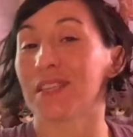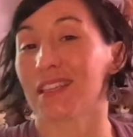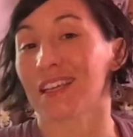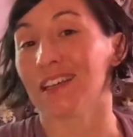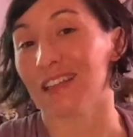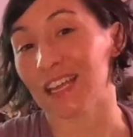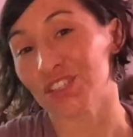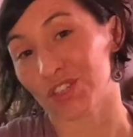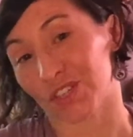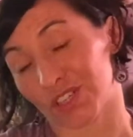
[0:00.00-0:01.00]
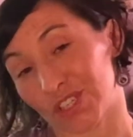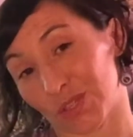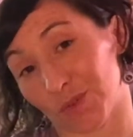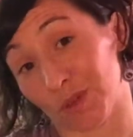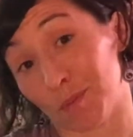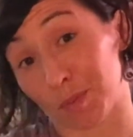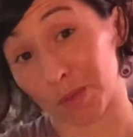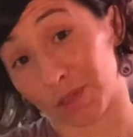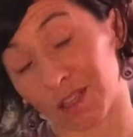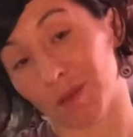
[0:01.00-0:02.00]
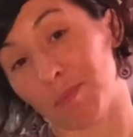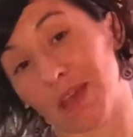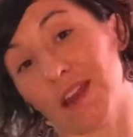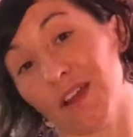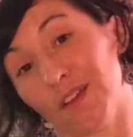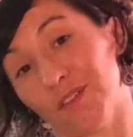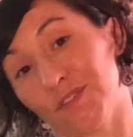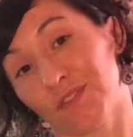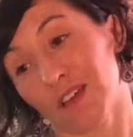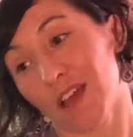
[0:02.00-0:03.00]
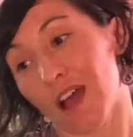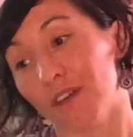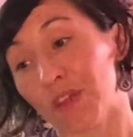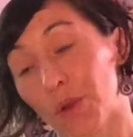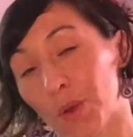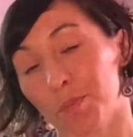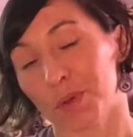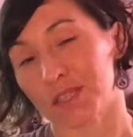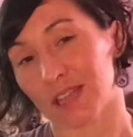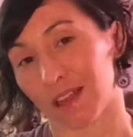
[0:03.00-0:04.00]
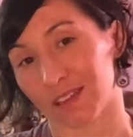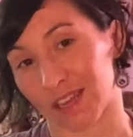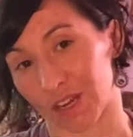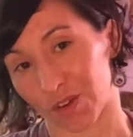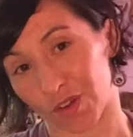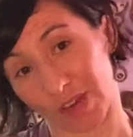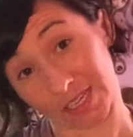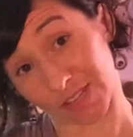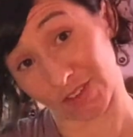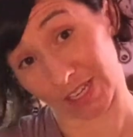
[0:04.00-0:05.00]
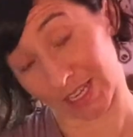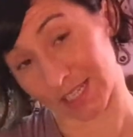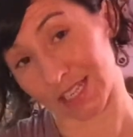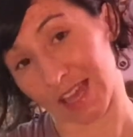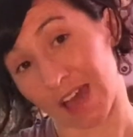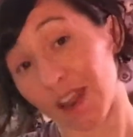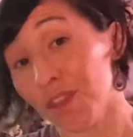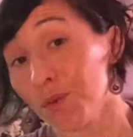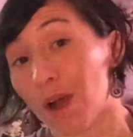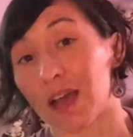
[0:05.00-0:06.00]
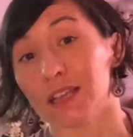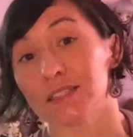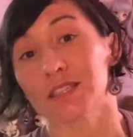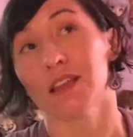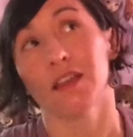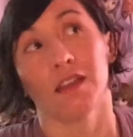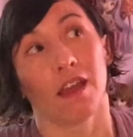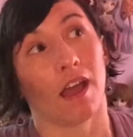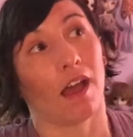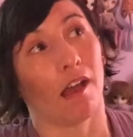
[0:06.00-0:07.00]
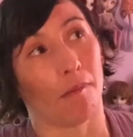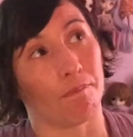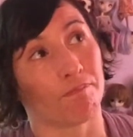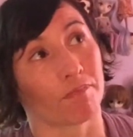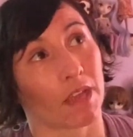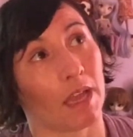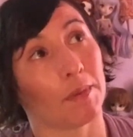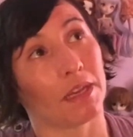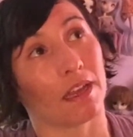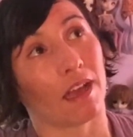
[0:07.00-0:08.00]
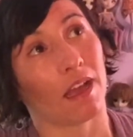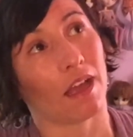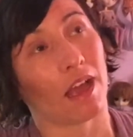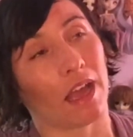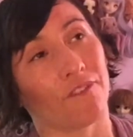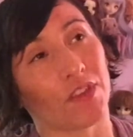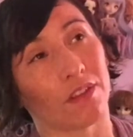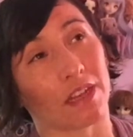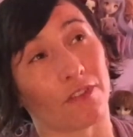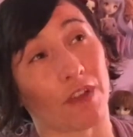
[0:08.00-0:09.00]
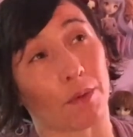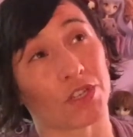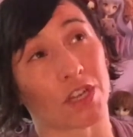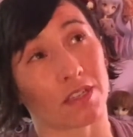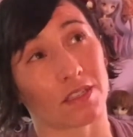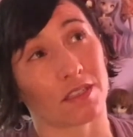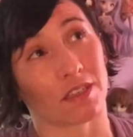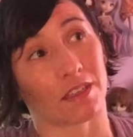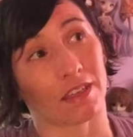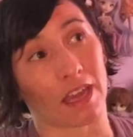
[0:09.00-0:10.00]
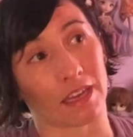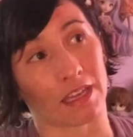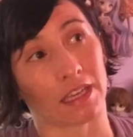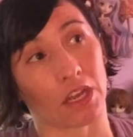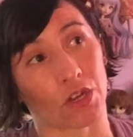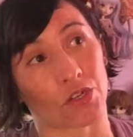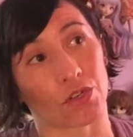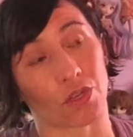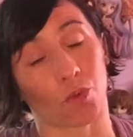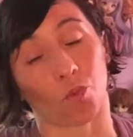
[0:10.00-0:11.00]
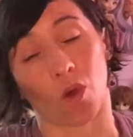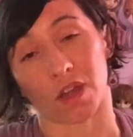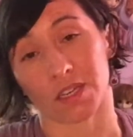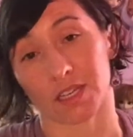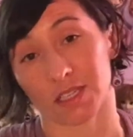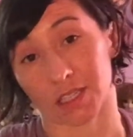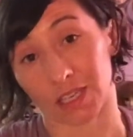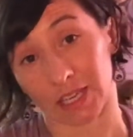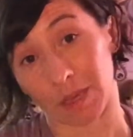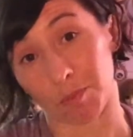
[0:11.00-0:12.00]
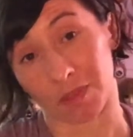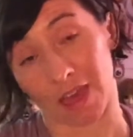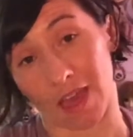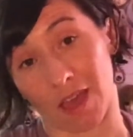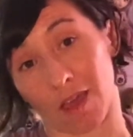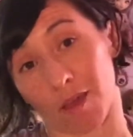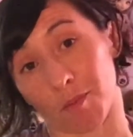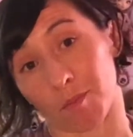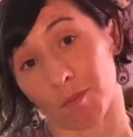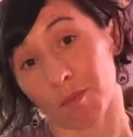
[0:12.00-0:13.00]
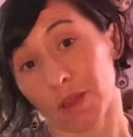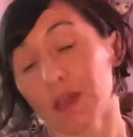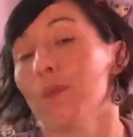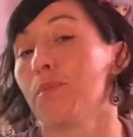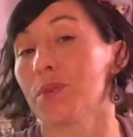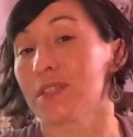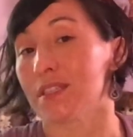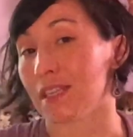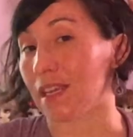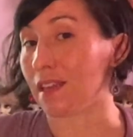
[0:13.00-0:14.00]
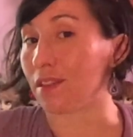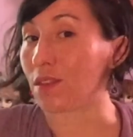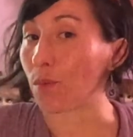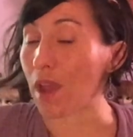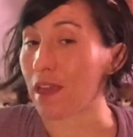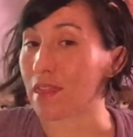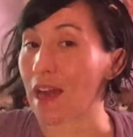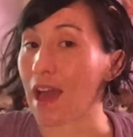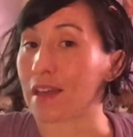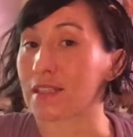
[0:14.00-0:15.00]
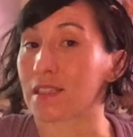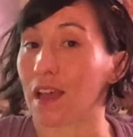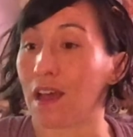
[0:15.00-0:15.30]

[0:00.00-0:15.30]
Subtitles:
the collector to imbue a little bit of their own personality and creativity into that. Otherwise, I mean, I feel that if I were just getting characters and wanted to keep them pristine the way that